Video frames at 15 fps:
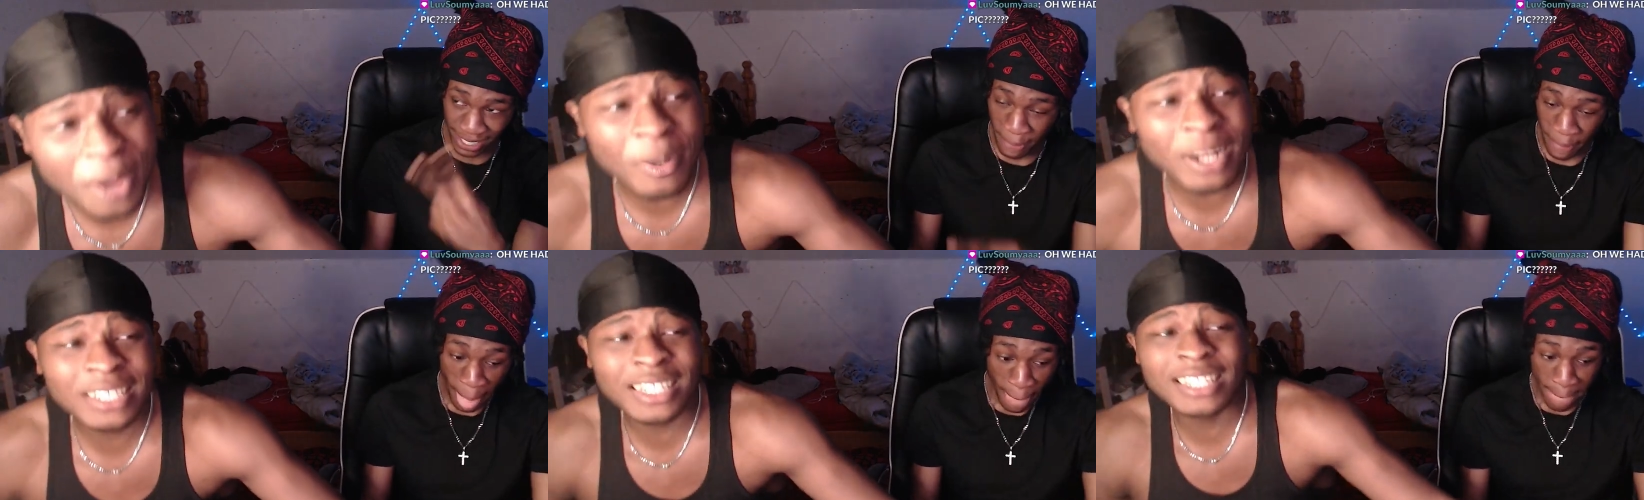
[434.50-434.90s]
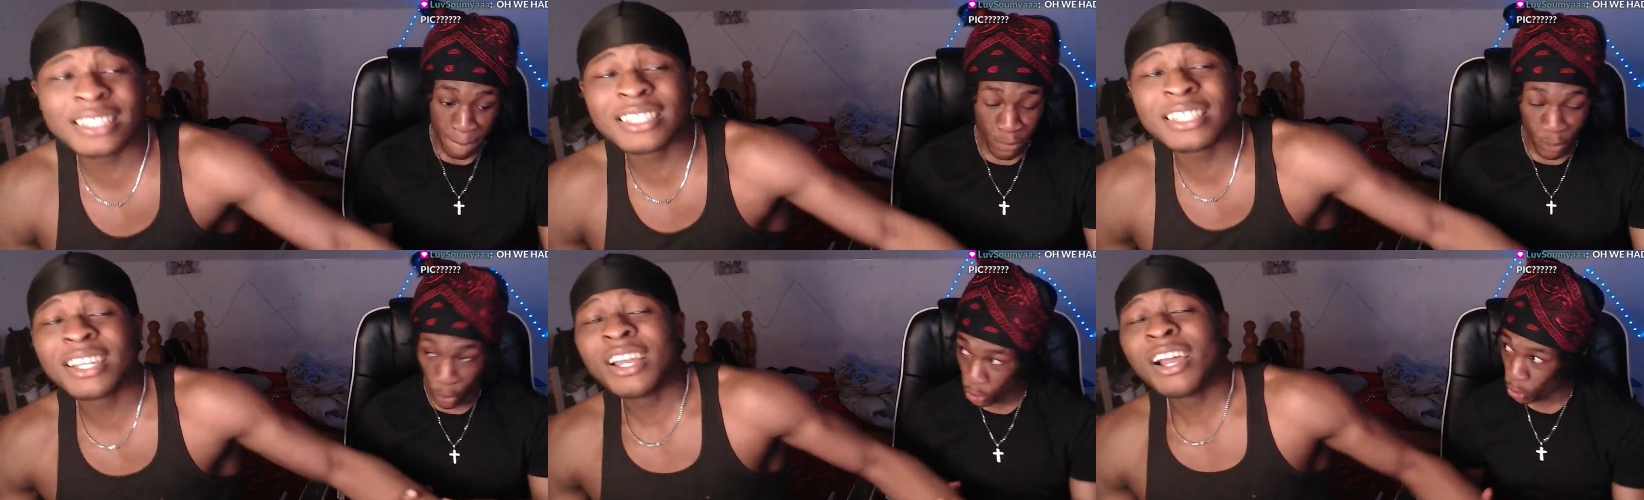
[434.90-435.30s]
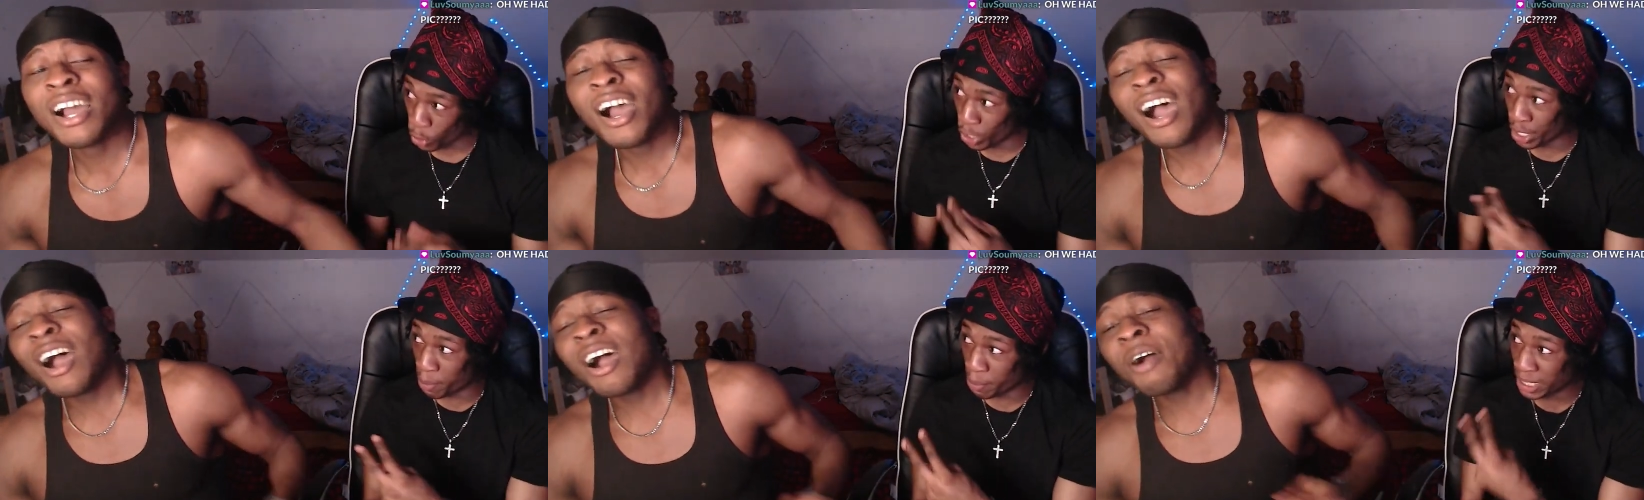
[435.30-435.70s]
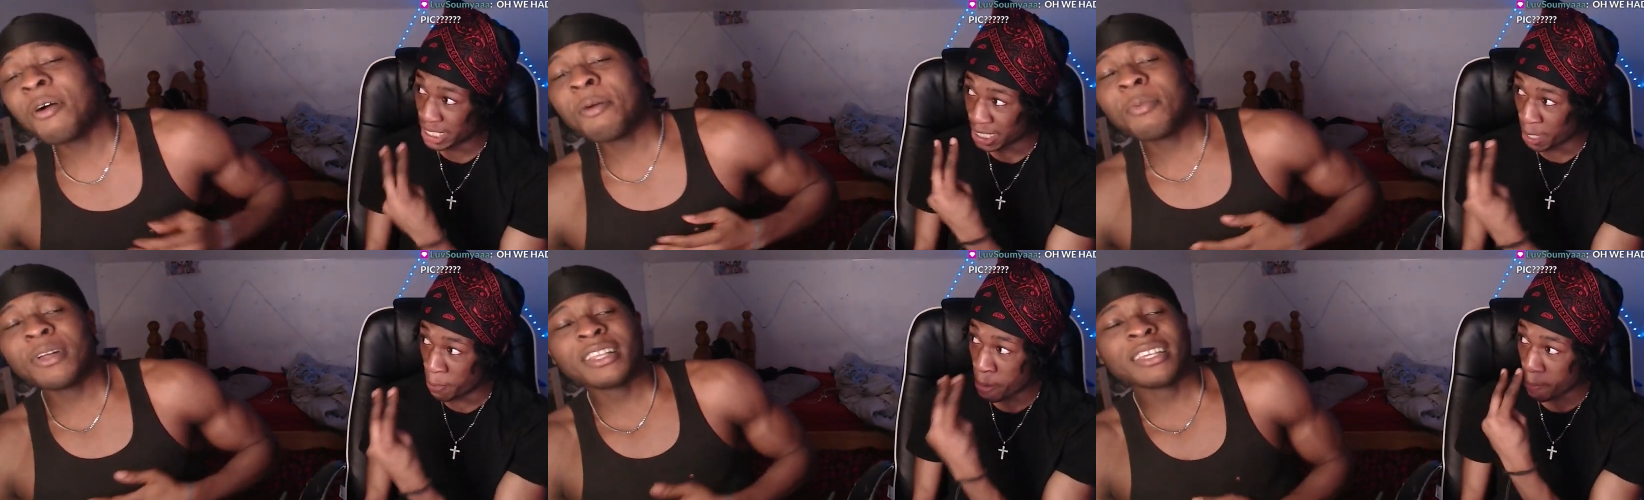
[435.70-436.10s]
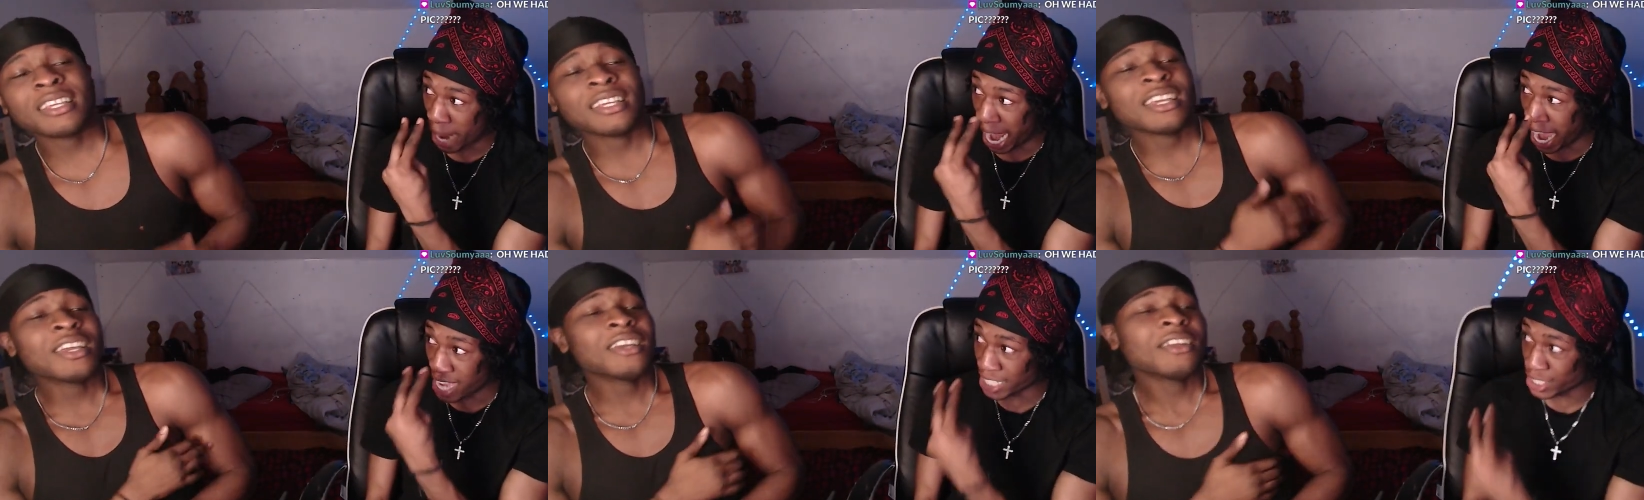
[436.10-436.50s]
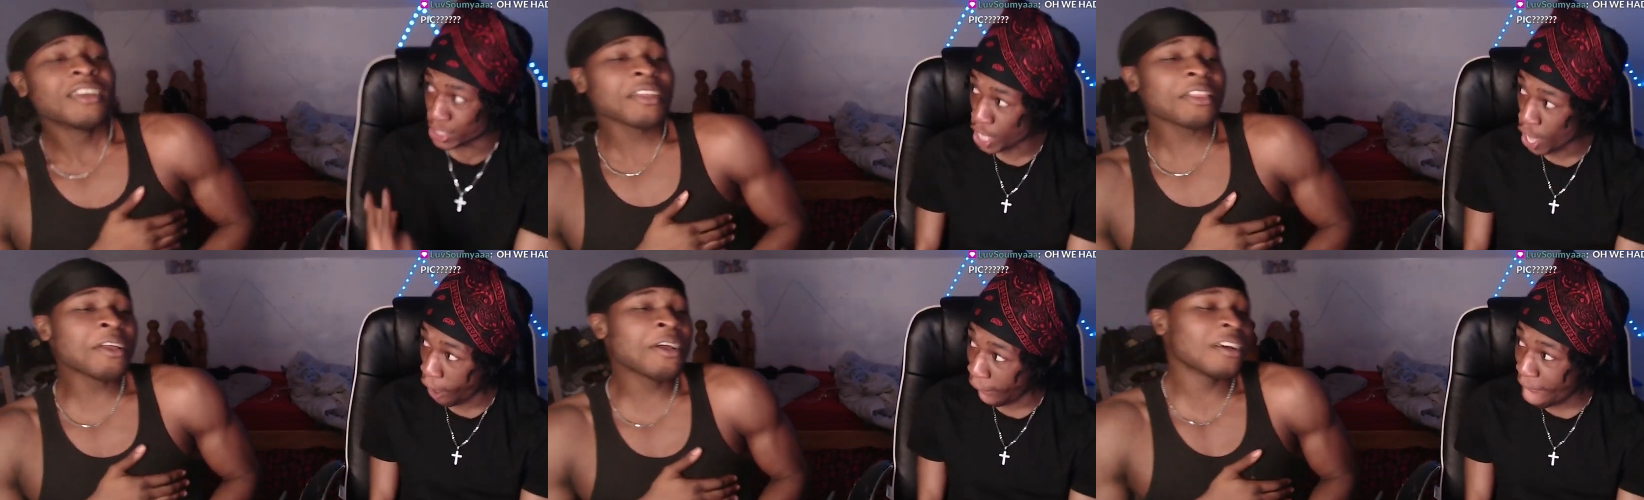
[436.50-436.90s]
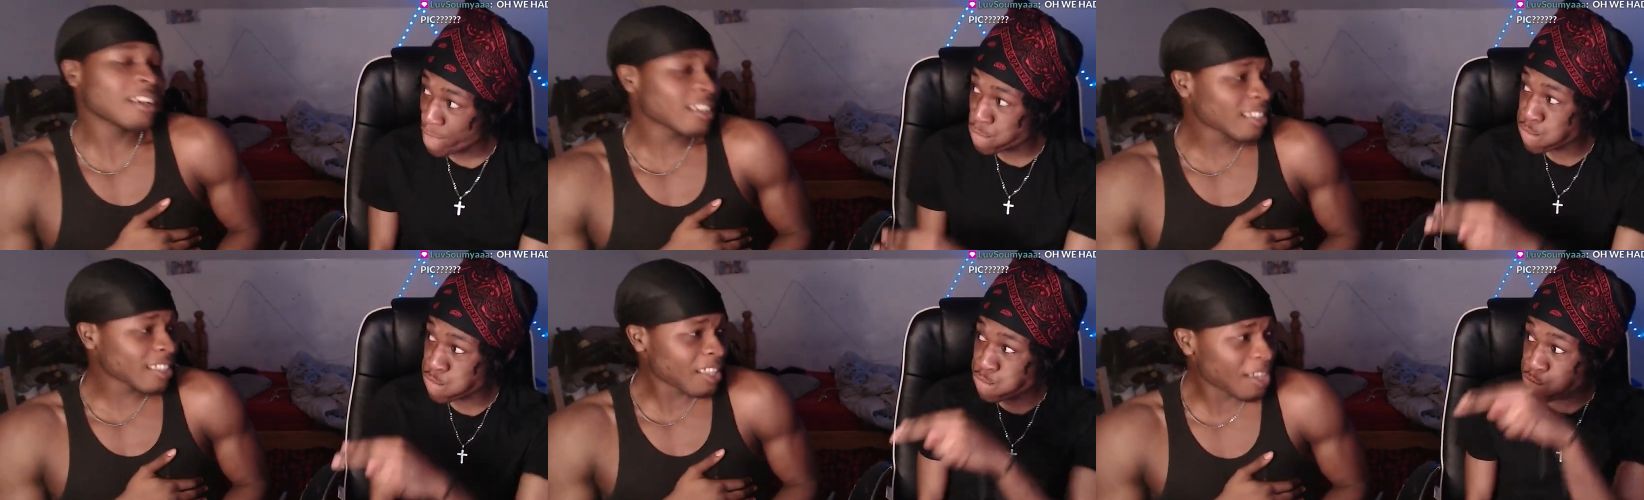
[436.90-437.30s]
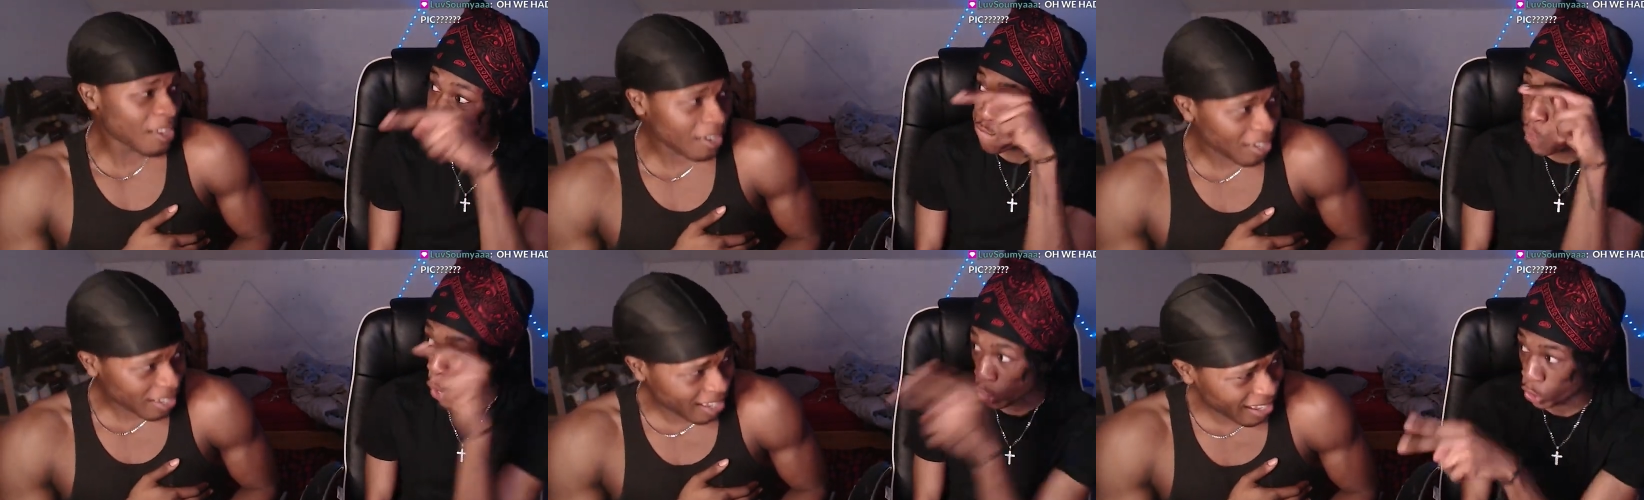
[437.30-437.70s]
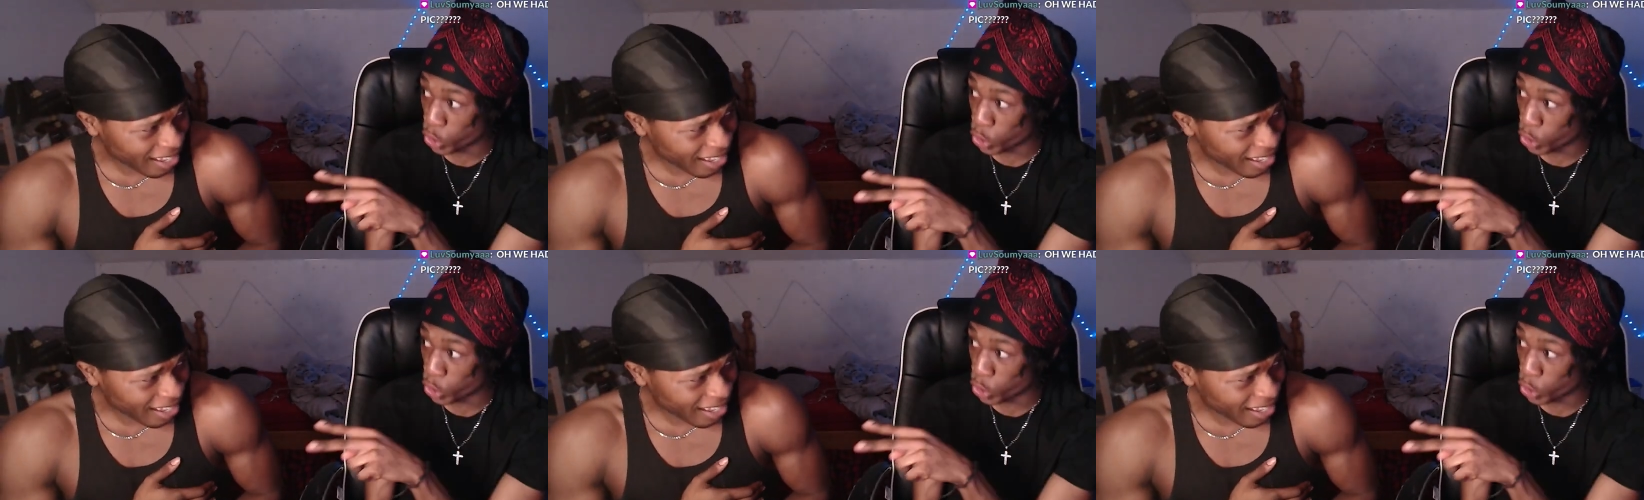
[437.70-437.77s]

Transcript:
Speaker 1: my chest. No, no, no, look at me deep in my eyes. Fuck